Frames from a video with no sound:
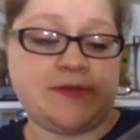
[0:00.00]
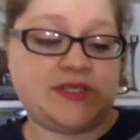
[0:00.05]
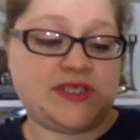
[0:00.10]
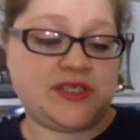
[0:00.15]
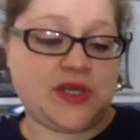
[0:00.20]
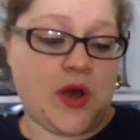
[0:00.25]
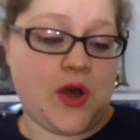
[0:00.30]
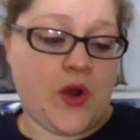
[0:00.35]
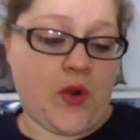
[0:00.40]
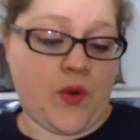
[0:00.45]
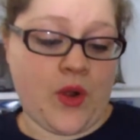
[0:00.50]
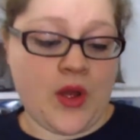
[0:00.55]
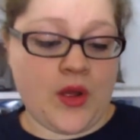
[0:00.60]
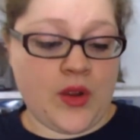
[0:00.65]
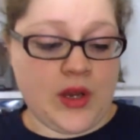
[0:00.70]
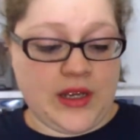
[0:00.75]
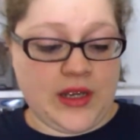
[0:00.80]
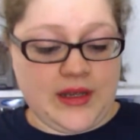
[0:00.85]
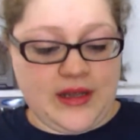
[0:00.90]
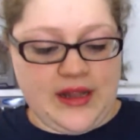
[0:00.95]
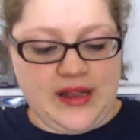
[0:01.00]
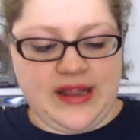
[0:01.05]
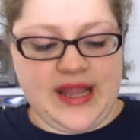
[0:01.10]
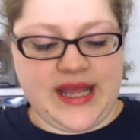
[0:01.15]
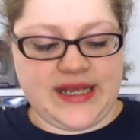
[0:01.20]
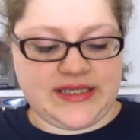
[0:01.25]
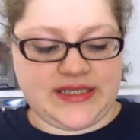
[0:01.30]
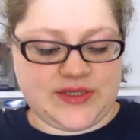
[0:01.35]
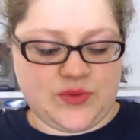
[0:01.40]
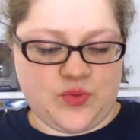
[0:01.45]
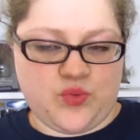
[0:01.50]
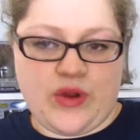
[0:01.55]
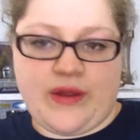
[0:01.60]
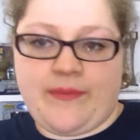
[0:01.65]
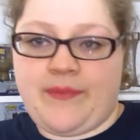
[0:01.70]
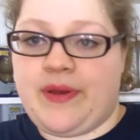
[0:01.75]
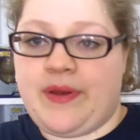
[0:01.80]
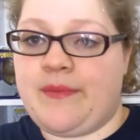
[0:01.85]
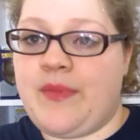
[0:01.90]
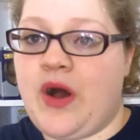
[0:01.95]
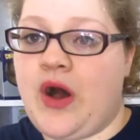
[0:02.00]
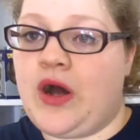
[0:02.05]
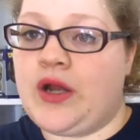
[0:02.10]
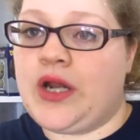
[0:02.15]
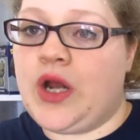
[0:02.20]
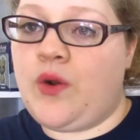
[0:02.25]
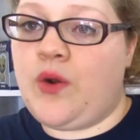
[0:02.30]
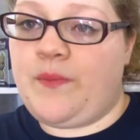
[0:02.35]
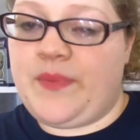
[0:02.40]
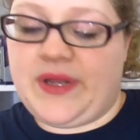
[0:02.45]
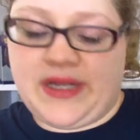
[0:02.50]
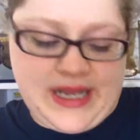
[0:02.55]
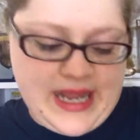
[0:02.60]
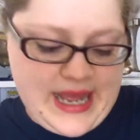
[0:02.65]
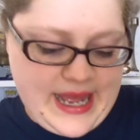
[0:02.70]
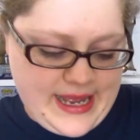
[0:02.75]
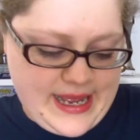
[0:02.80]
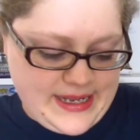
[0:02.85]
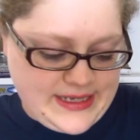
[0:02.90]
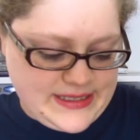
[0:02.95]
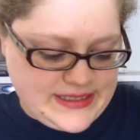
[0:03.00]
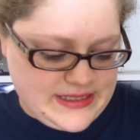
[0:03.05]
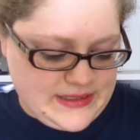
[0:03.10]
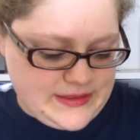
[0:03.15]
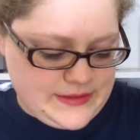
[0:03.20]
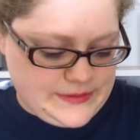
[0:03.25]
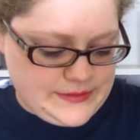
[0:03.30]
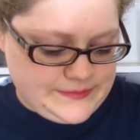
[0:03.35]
So, Let's rip him on open, guys.